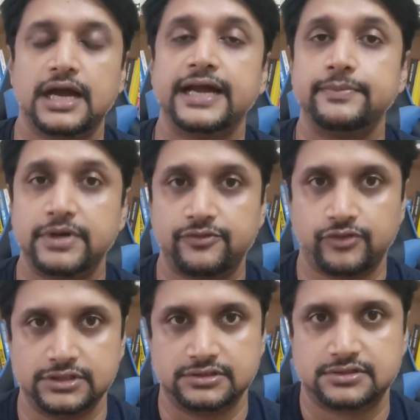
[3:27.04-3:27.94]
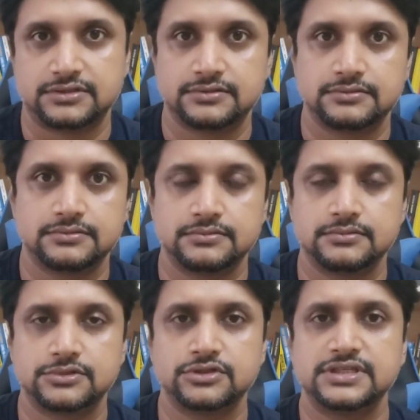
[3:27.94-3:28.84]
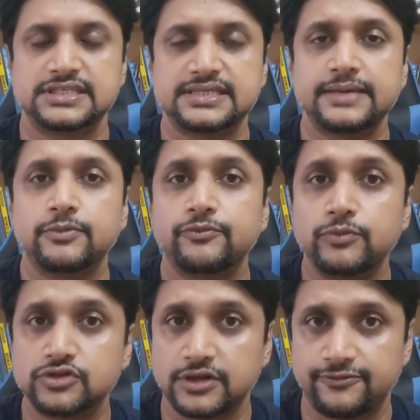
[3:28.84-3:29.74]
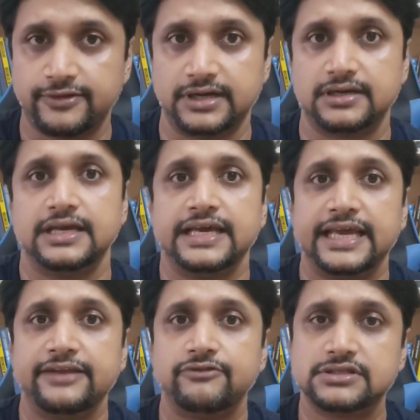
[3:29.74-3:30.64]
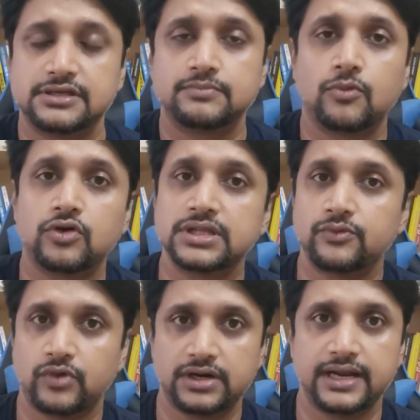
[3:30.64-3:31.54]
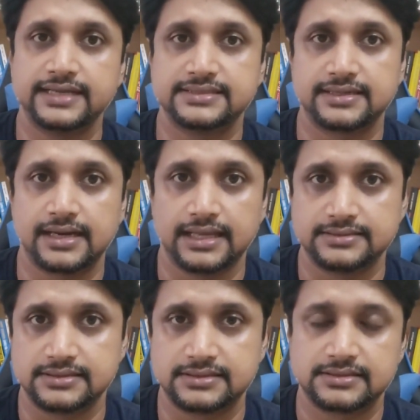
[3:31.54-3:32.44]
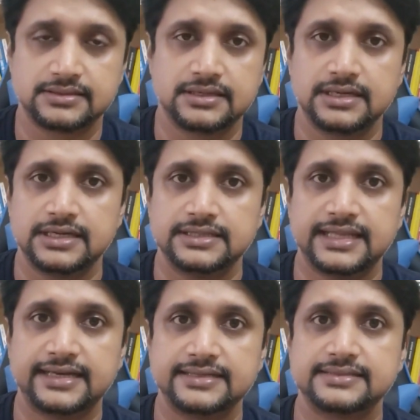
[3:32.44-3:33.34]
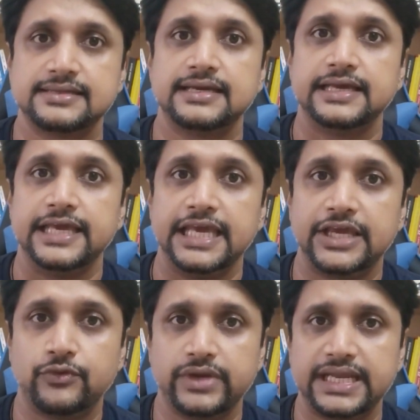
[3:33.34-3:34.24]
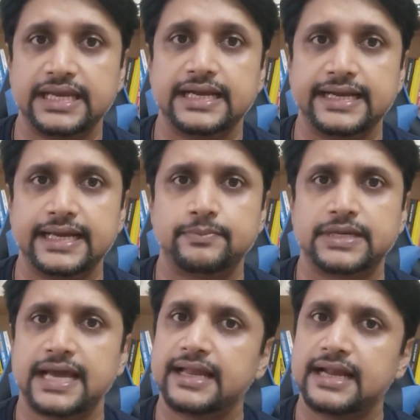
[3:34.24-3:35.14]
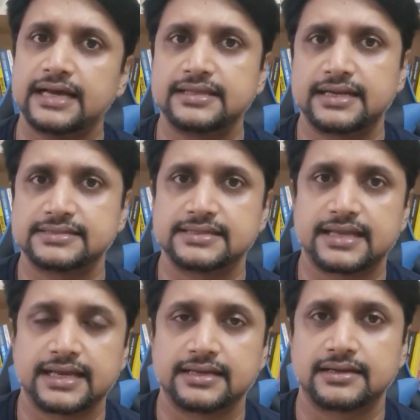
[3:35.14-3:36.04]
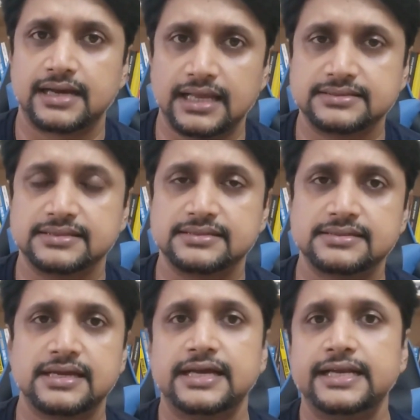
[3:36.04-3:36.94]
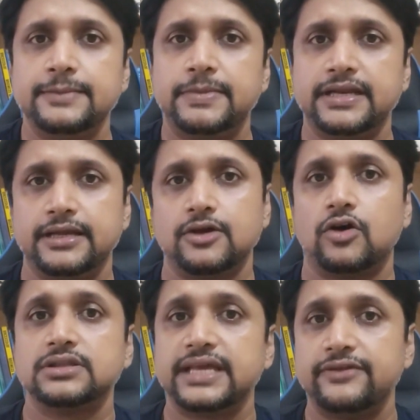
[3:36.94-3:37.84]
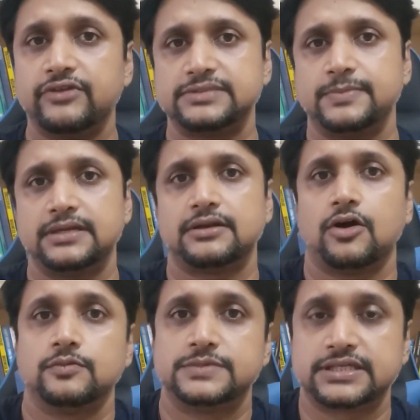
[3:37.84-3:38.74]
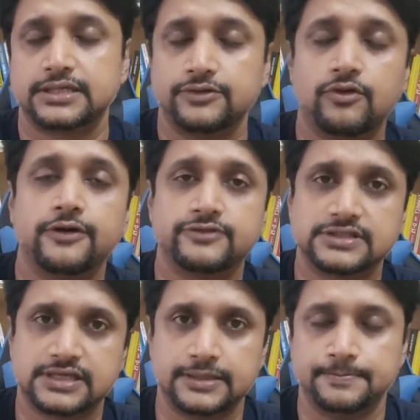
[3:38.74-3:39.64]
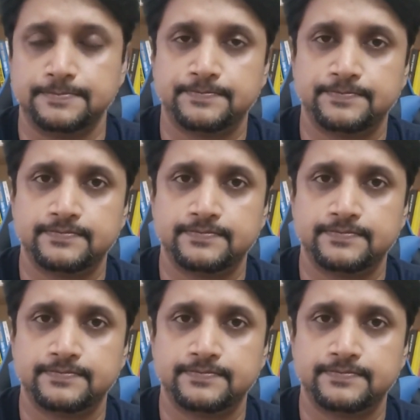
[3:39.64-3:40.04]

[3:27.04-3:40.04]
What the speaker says: Hybrid funds. So this type of mutual fund invests in more than one asset classes, that is equity, debt and other asset classes depending on the investment objective of the scheme.